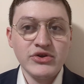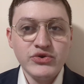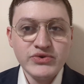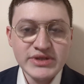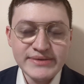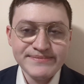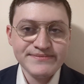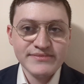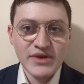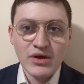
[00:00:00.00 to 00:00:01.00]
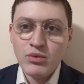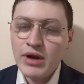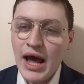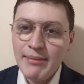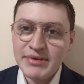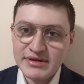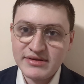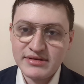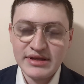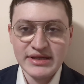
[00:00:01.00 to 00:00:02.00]
You see, what
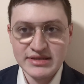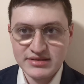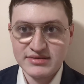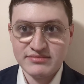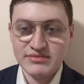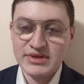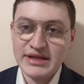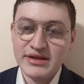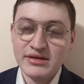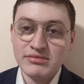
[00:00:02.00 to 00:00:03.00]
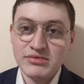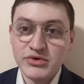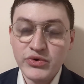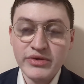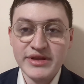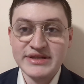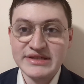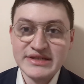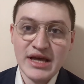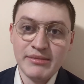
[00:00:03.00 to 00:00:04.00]
happened is that the
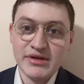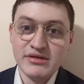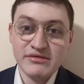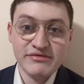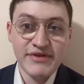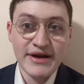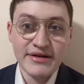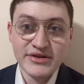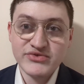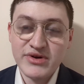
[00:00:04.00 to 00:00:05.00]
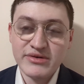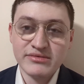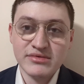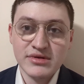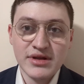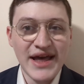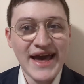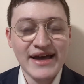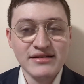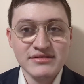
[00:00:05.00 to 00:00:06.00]
Houthis in Yemen fired a drone
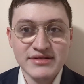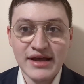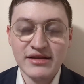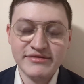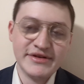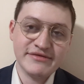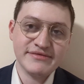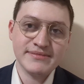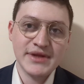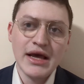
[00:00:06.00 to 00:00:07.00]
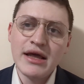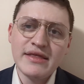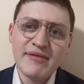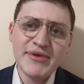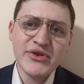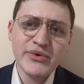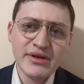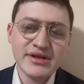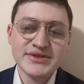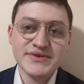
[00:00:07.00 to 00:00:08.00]
at Tel Aviv. They've been
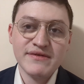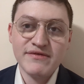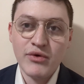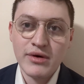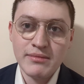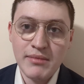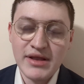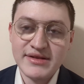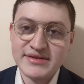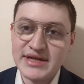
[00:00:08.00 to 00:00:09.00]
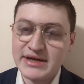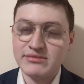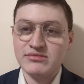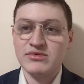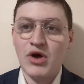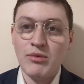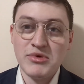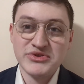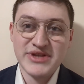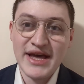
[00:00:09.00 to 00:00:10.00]
doing this for months now,
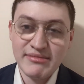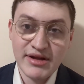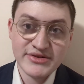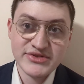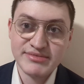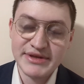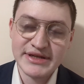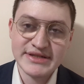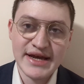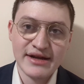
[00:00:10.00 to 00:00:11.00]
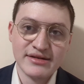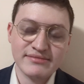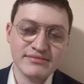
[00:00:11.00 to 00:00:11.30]
almost 10 months to be exact,